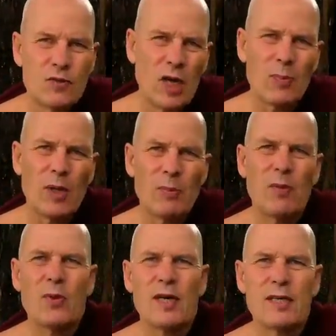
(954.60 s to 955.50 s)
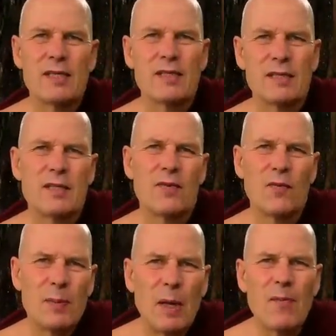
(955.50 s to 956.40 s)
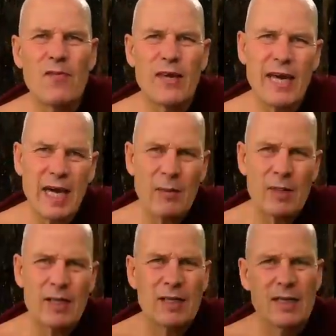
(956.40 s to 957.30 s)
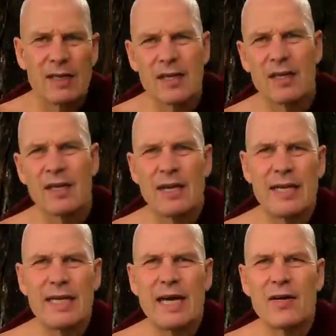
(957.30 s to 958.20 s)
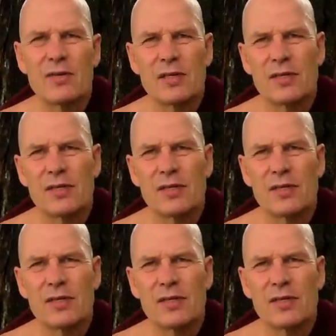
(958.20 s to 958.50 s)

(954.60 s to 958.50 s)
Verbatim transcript: Job number one, rip up the carpet, clean out.